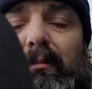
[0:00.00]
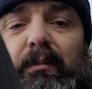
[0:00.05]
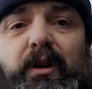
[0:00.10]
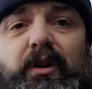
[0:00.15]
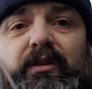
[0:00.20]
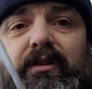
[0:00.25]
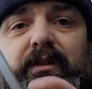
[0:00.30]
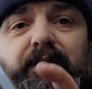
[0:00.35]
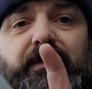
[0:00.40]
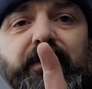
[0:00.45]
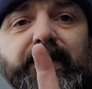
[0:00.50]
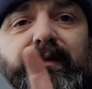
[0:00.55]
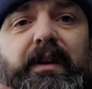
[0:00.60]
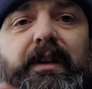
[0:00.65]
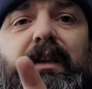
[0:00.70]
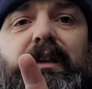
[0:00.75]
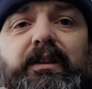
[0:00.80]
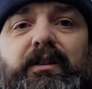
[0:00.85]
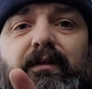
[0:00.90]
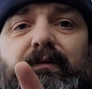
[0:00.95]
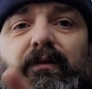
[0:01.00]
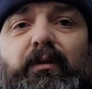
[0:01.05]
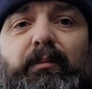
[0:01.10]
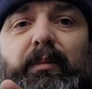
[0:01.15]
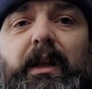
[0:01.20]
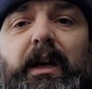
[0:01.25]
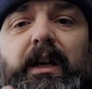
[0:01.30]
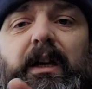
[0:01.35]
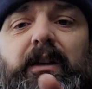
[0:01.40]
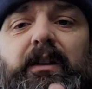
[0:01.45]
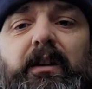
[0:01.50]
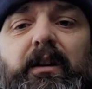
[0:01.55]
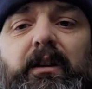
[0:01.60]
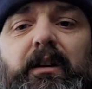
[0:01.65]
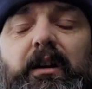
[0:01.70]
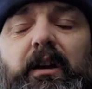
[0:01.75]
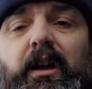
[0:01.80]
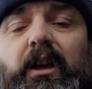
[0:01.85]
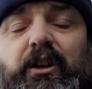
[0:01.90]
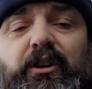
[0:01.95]
because of the thinness of the blade.
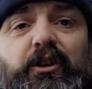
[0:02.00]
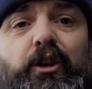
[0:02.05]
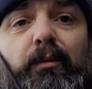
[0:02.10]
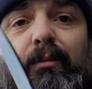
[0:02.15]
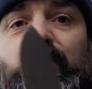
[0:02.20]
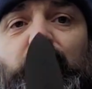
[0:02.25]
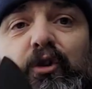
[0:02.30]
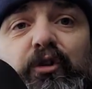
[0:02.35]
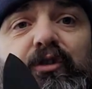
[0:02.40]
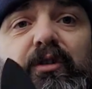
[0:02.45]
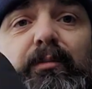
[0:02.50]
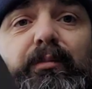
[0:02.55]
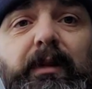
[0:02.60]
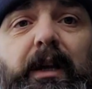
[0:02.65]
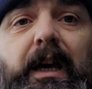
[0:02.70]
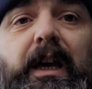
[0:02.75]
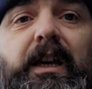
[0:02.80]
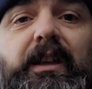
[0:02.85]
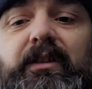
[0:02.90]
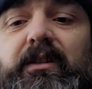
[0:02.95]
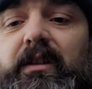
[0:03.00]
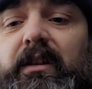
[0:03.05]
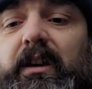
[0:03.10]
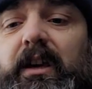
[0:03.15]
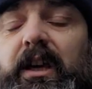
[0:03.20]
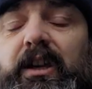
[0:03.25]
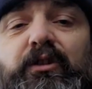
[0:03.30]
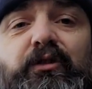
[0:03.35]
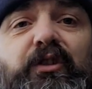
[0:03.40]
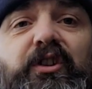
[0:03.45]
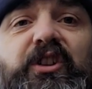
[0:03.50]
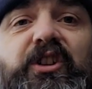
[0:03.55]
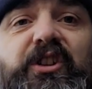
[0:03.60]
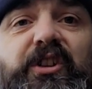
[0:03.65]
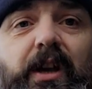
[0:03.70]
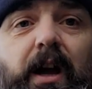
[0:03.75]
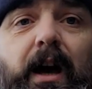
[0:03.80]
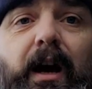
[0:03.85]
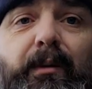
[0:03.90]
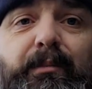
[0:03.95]
It's not because the blade is going to
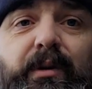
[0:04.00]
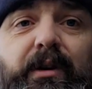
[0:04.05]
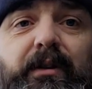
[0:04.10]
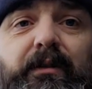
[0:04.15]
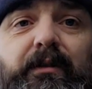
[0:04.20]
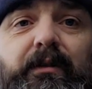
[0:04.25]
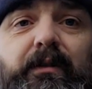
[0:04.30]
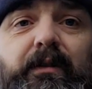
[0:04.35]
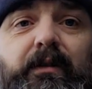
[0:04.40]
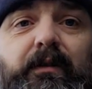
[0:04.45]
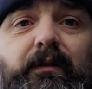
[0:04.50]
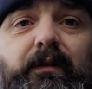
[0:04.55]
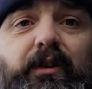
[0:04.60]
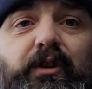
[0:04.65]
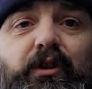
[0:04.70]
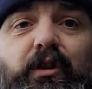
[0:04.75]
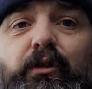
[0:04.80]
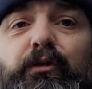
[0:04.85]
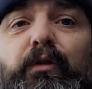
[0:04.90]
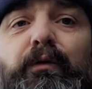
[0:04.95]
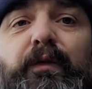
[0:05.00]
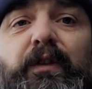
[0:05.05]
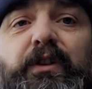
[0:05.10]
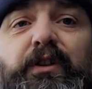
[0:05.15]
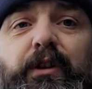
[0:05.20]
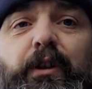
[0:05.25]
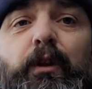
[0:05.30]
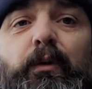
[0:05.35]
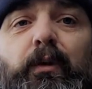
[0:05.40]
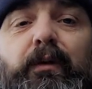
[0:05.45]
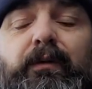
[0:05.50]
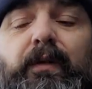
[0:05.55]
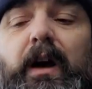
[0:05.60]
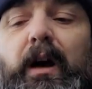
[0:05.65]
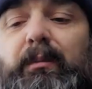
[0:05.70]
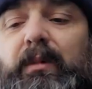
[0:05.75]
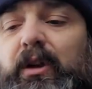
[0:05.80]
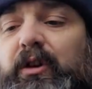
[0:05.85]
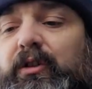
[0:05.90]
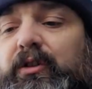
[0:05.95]
snap. It's got nothing to do with
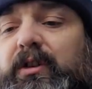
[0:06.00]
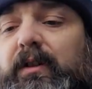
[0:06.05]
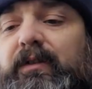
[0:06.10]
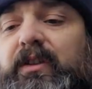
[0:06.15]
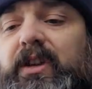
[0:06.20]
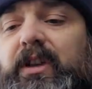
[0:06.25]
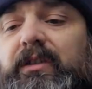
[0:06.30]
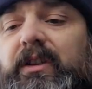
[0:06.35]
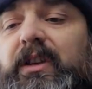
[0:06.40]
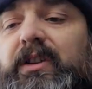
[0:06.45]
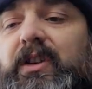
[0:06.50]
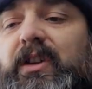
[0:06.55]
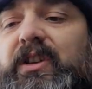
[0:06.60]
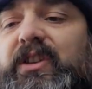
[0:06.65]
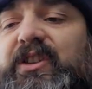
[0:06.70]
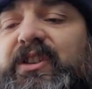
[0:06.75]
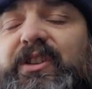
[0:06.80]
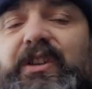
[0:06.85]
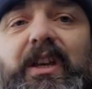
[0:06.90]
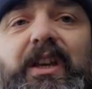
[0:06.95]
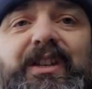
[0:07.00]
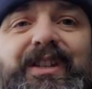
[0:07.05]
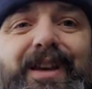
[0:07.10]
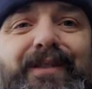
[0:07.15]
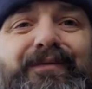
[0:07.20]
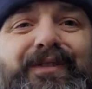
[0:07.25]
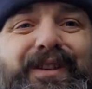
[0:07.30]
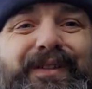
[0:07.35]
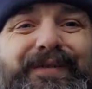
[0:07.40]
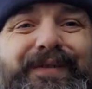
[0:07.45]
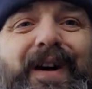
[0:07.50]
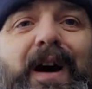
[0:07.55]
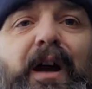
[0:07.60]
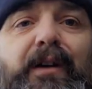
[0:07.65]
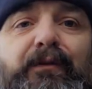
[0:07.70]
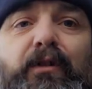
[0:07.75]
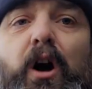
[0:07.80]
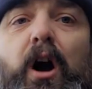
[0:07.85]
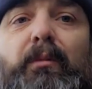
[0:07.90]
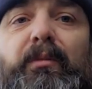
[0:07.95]
that, because obviously this is
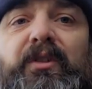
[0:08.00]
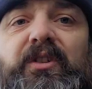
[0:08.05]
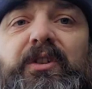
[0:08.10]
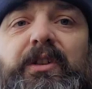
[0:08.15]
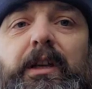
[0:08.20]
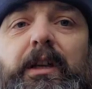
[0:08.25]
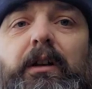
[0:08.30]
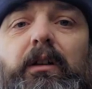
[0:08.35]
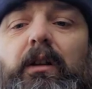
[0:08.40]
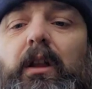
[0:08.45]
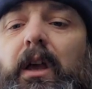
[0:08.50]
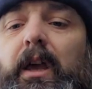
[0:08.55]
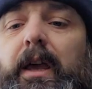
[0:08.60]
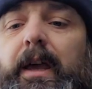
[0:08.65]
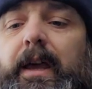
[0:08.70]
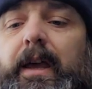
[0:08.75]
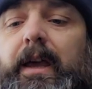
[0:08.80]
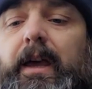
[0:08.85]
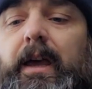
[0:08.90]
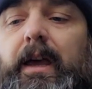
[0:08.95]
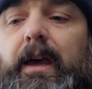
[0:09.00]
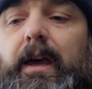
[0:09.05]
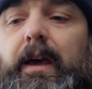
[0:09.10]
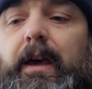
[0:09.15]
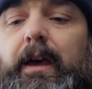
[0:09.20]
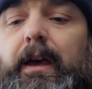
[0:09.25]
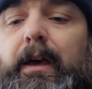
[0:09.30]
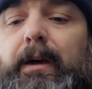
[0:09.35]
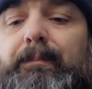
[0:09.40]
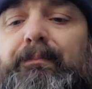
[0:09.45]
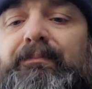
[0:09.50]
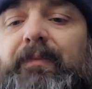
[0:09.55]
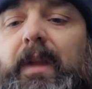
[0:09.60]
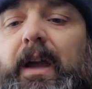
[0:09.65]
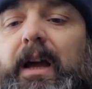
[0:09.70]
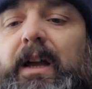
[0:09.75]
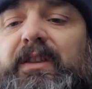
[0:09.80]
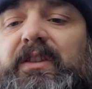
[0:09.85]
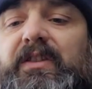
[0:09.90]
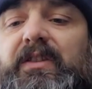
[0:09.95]
C75 carbon steel, and
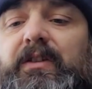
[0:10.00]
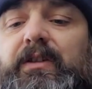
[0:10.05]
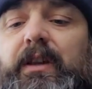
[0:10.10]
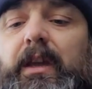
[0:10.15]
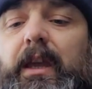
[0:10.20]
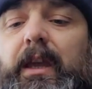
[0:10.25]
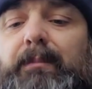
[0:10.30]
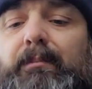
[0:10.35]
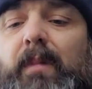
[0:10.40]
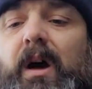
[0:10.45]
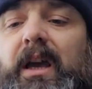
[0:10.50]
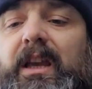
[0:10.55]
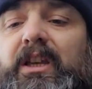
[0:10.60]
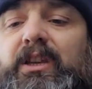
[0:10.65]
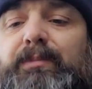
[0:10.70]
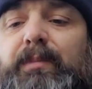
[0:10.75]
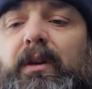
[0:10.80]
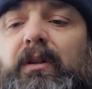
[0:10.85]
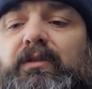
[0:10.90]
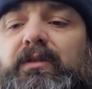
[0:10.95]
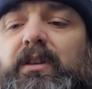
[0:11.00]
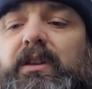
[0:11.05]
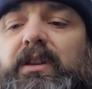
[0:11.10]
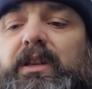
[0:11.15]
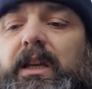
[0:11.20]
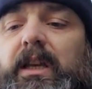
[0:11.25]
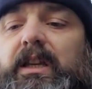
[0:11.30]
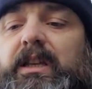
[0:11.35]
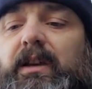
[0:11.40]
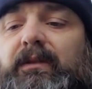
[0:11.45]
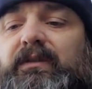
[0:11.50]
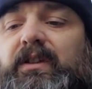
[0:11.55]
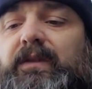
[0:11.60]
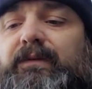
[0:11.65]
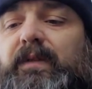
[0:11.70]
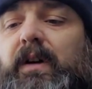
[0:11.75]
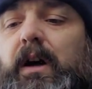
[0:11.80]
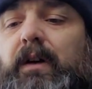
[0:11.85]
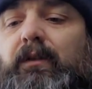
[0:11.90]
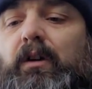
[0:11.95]
in my experience of
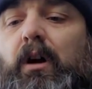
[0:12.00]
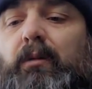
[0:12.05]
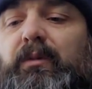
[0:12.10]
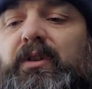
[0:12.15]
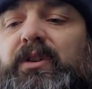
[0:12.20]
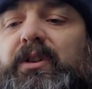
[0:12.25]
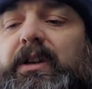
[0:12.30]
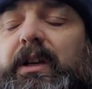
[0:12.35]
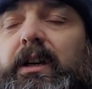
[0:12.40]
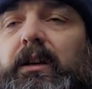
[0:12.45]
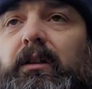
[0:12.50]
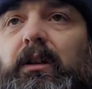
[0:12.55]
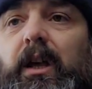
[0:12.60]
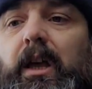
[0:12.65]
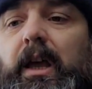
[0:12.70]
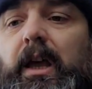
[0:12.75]
C75 carbon steel,